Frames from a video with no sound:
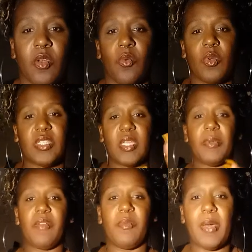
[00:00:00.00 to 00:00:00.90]
What's up,
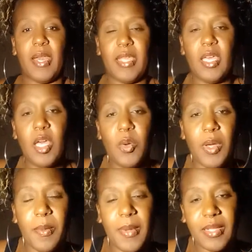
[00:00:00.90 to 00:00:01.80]
everybody?
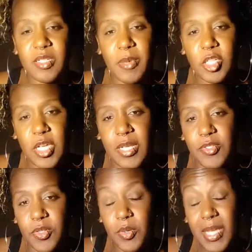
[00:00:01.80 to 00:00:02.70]
Welcome back to my
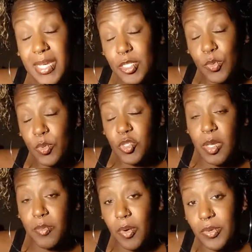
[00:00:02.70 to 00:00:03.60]
channel. It is
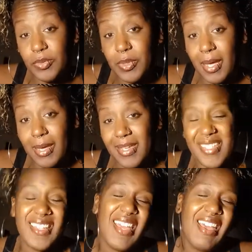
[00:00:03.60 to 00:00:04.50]
Roshane Ball, you
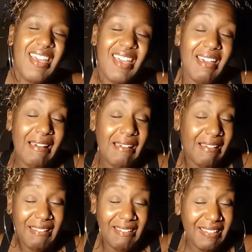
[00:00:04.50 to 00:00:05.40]
guys.
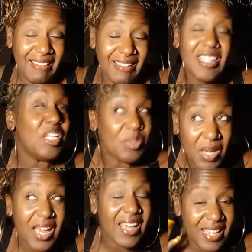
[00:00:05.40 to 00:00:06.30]
Hi, you
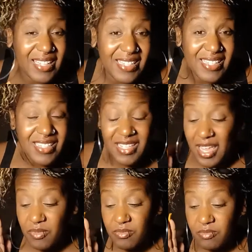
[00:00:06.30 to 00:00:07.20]
guys.
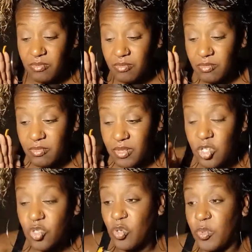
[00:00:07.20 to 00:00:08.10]
That
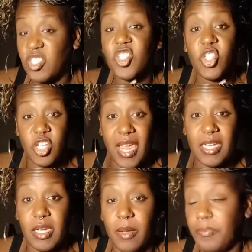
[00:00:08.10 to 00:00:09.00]
intro was
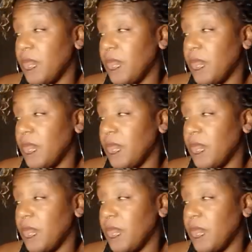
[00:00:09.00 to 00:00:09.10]
jacked up.